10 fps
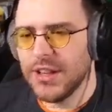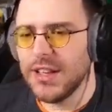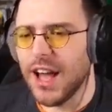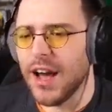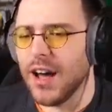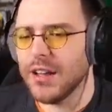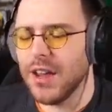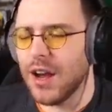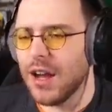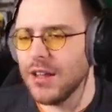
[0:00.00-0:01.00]
Yeah,
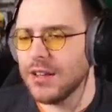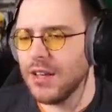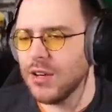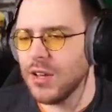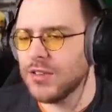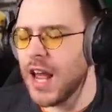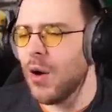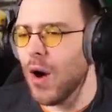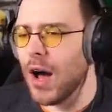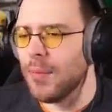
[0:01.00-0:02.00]
you stay a
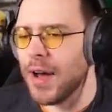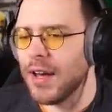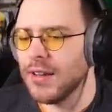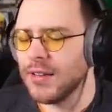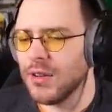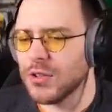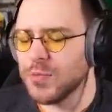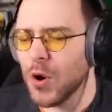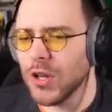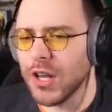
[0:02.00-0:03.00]
while, man. You know,
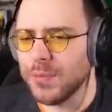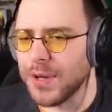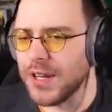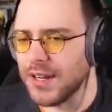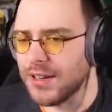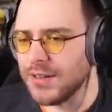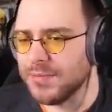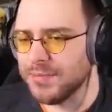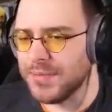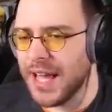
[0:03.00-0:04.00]
smoke a little bit here.
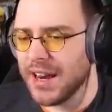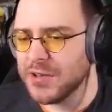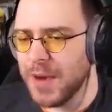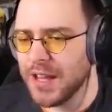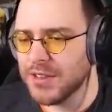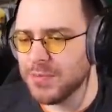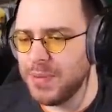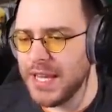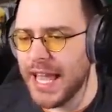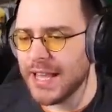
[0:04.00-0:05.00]
Nana's making some
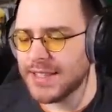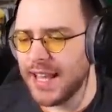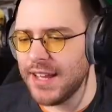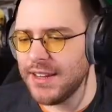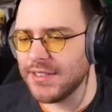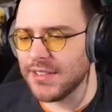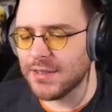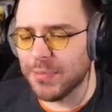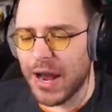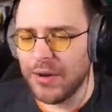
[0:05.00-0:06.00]
pecan sandies and some
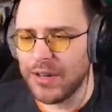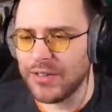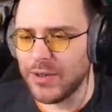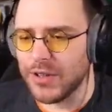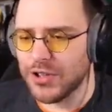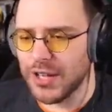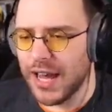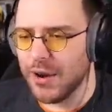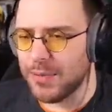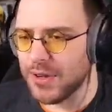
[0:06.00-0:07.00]
brownies. You can chill
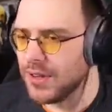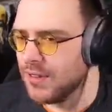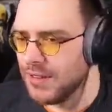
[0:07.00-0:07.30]
out a bit.